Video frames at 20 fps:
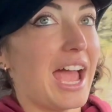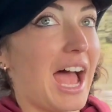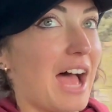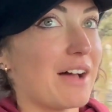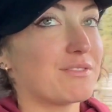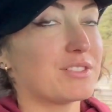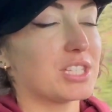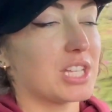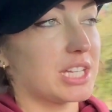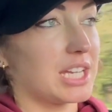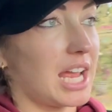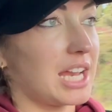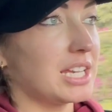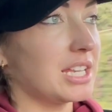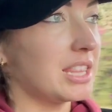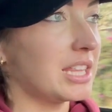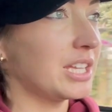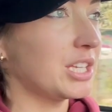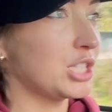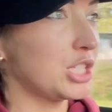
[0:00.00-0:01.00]
Haven't done
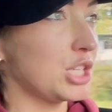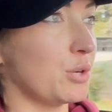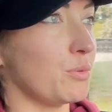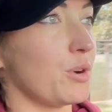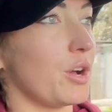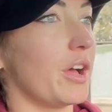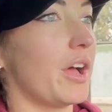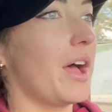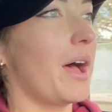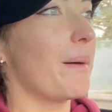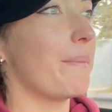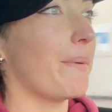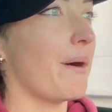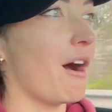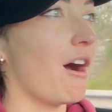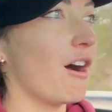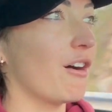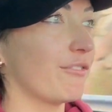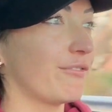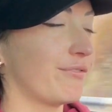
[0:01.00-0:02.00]
anything to her
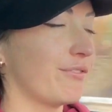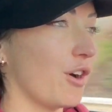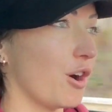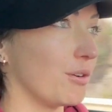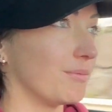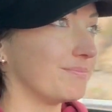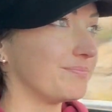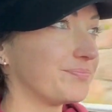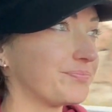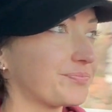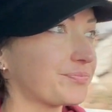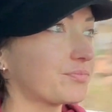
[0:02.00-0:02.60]
apart from